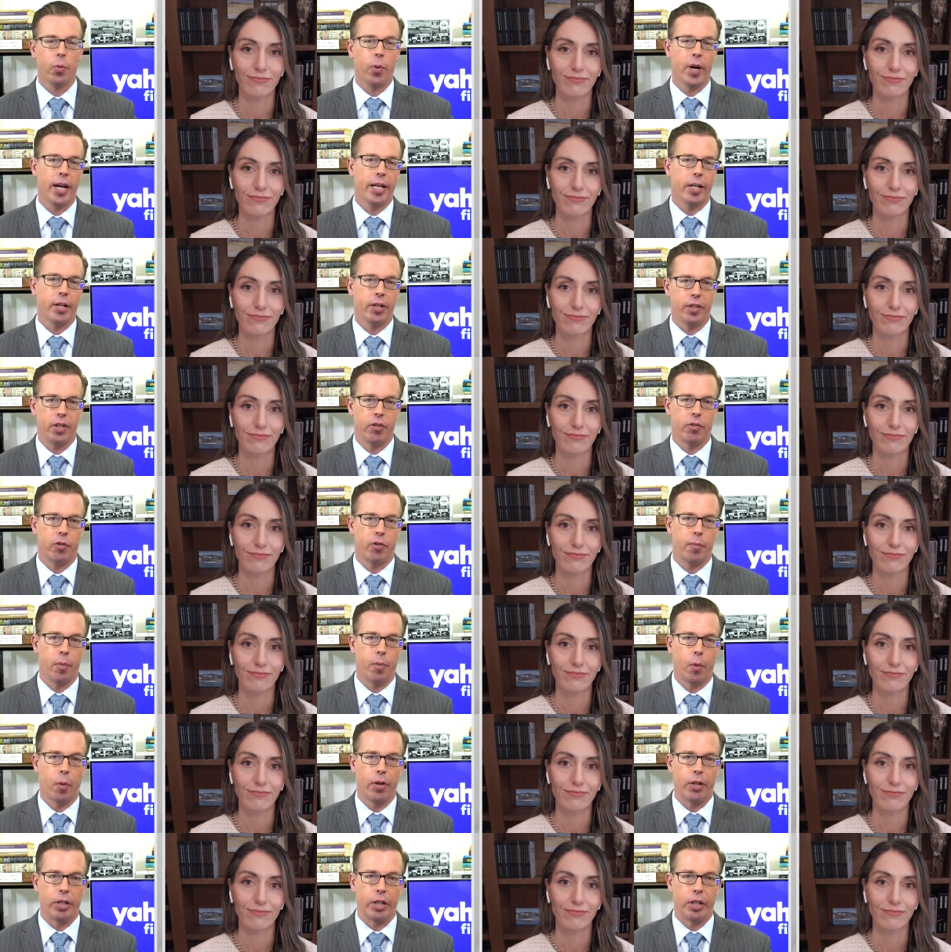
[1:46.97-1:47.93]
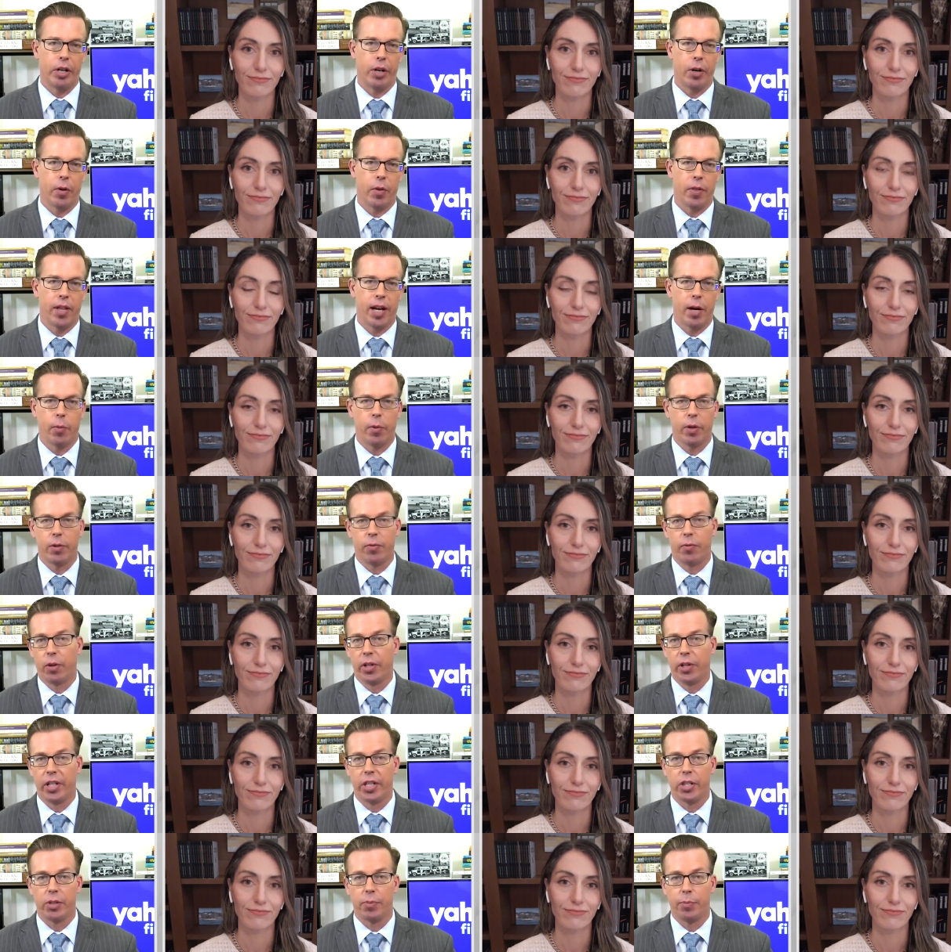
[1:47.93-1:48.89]
Speaker 1: way could this report go that would
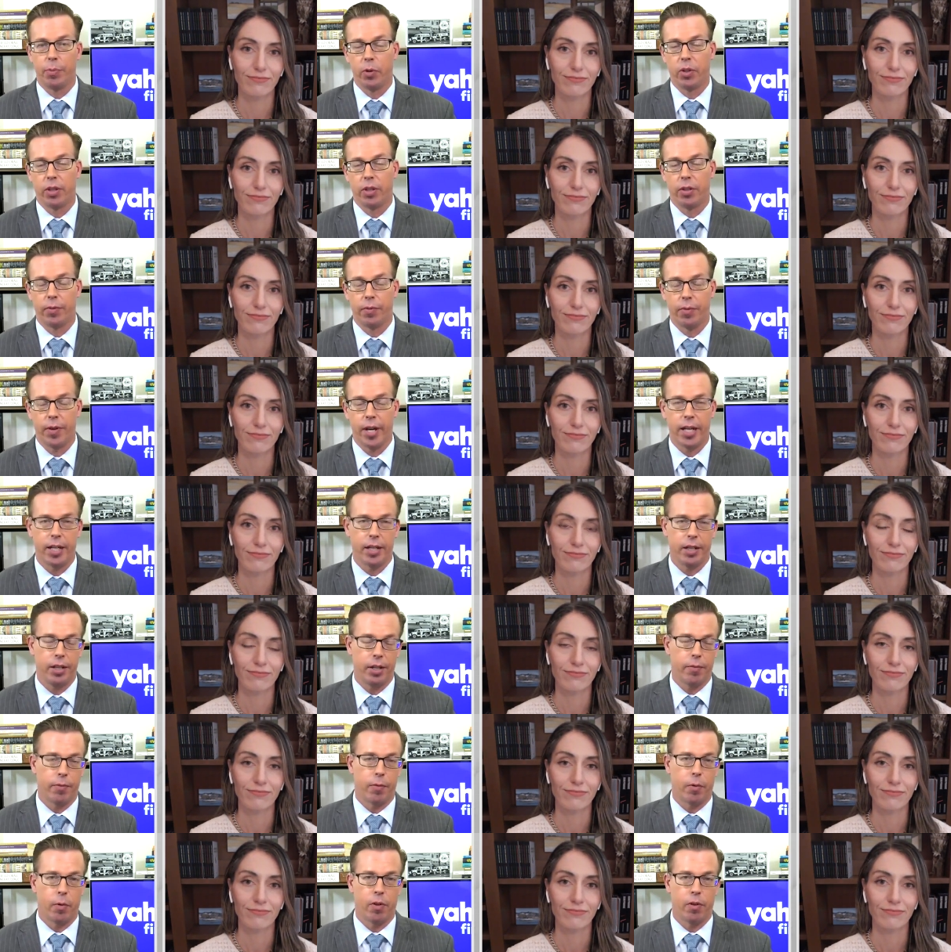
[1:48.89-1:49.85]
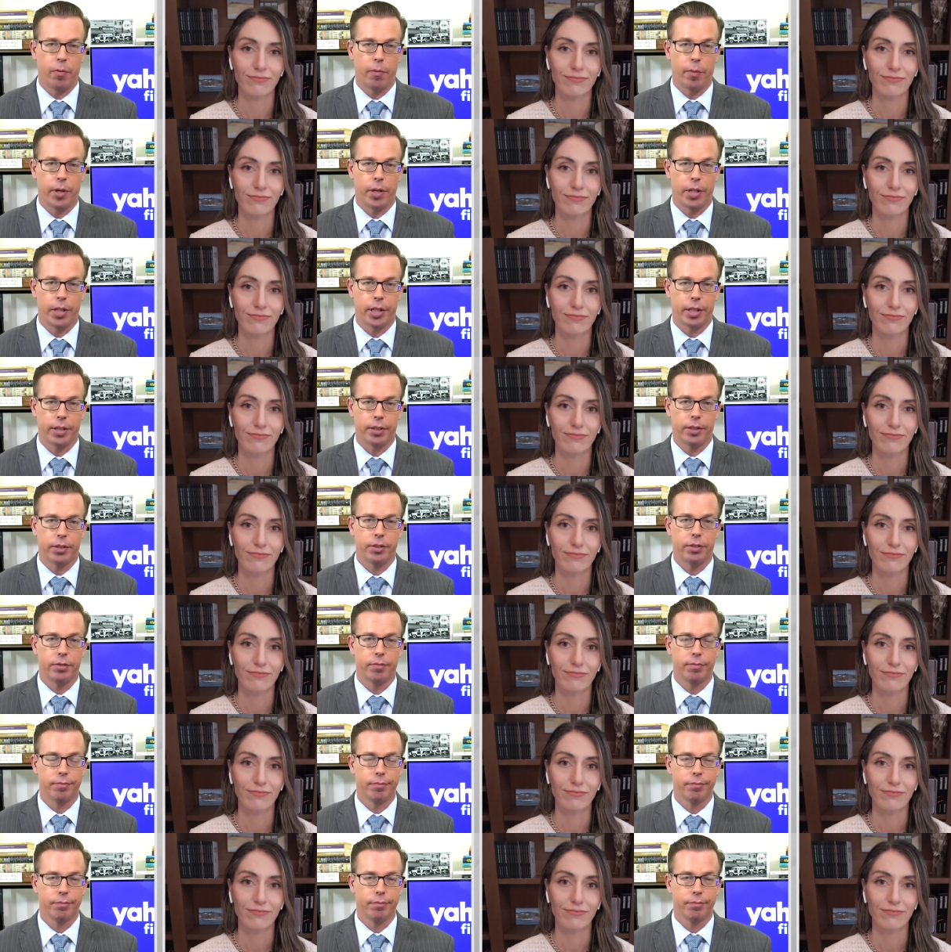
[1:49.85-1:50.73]
really spook the Fed and therefore the markets?